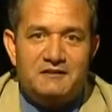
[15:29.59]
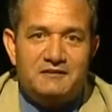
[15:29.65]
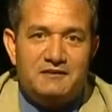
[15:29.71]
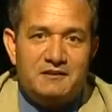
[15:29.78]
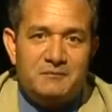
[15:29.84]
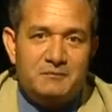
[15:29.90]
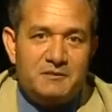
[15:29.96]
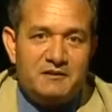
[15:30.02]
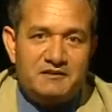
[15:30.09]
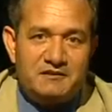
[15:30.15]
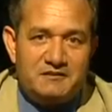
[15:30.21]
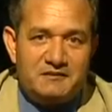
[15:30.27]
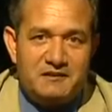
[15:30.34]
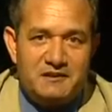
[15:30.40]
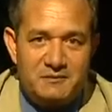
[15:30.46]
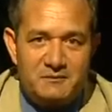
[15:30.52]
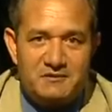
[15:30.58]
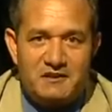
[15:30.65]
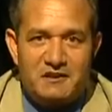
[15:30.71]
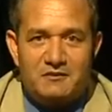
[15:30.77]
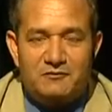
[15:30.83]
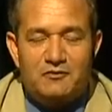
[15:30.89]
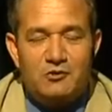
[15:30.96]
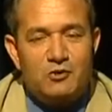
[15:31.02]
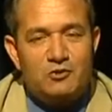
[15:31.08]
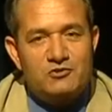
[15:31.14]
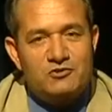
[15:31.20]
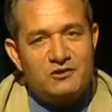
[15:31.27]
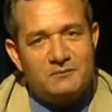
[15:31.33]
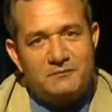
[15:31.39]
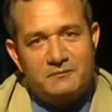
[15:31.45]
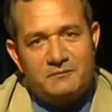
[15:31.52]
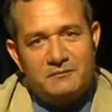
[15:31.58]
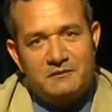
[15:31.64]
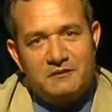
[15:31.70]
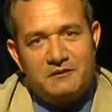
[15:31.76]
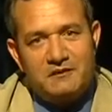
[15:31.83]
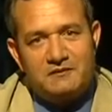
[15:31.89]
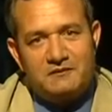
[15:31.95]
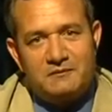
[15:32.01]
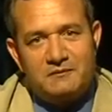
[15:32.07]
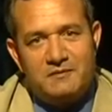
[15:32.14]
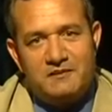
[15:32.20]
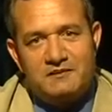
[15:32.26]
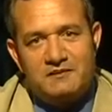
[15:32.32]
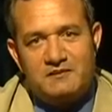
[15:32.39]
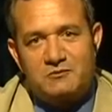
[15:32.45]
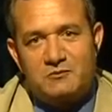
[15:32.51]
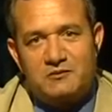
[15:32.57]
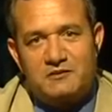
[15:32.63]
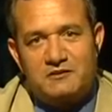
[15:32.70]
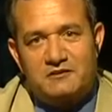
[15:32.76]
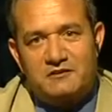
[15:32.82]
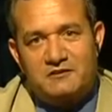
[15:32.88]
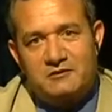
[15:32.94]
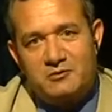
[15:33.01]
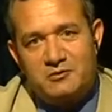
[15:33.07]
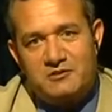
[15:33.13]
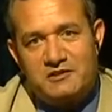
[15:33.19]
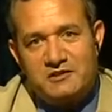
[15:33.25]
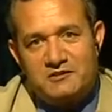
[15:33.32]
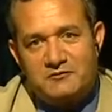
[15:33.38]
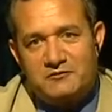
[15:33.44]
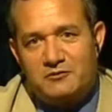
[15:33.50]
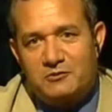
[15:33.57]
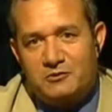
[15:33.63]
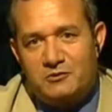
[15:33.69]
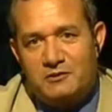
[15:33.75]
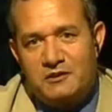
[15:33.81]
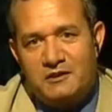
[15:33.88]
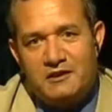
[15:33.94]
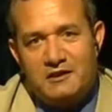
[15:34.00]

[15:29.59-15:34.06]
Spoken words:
done by himself, or some other masters were using from